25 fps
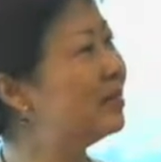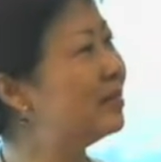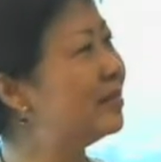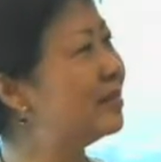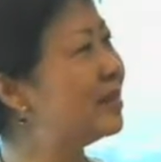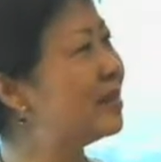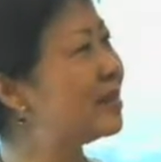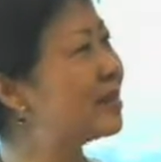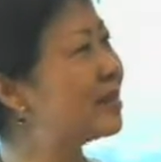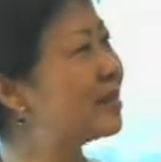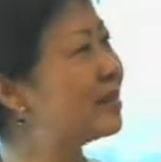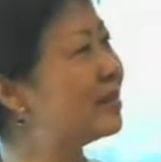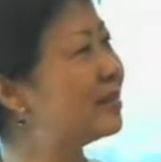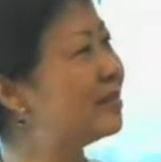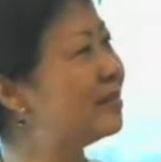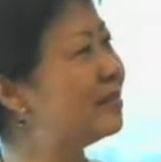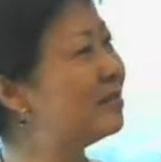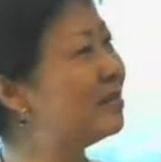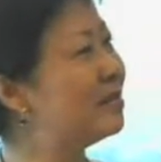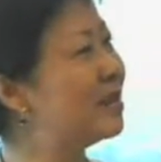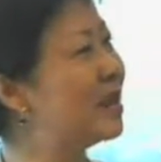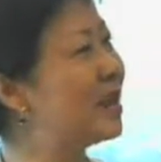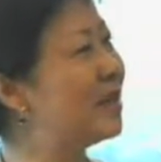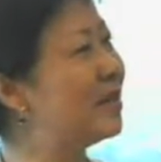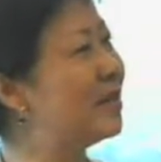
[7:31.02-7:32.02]
just,
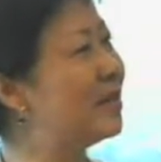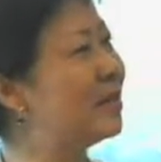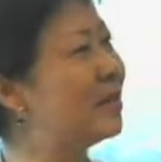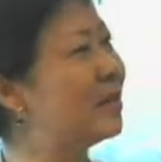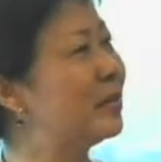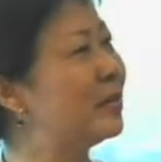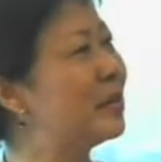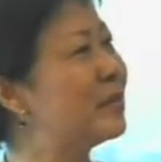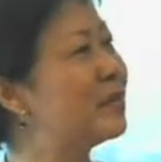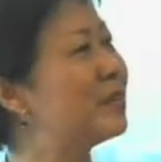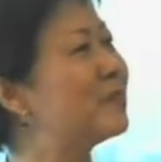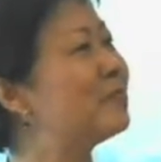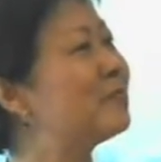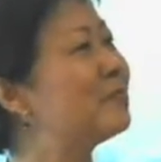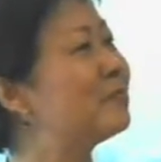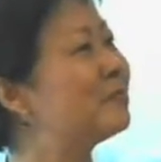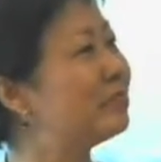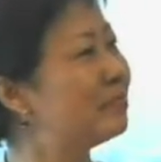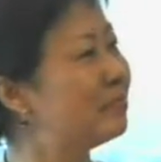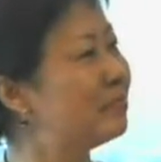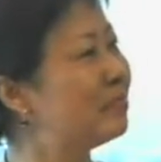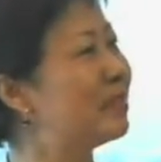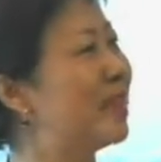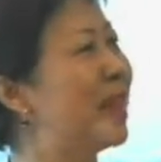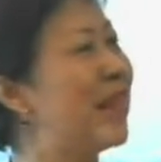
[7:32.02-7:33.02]
I don't know, just
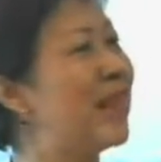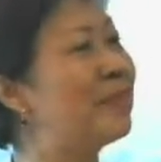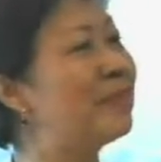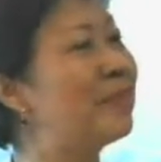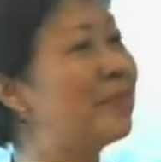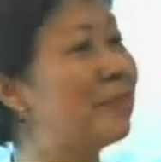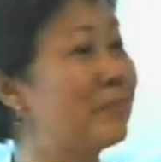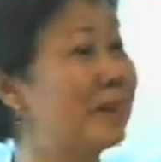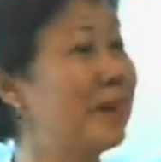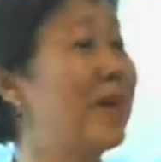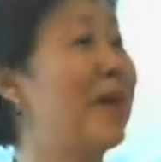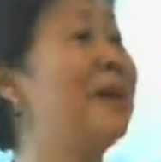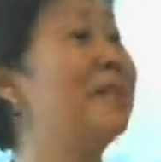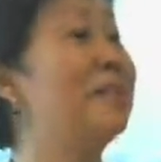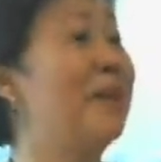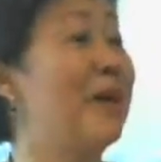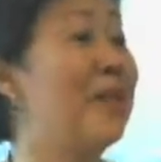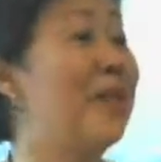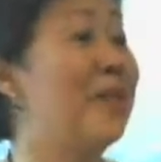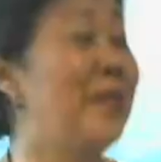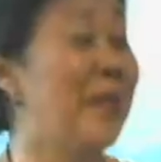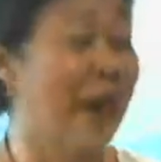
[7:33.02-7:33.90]
came at the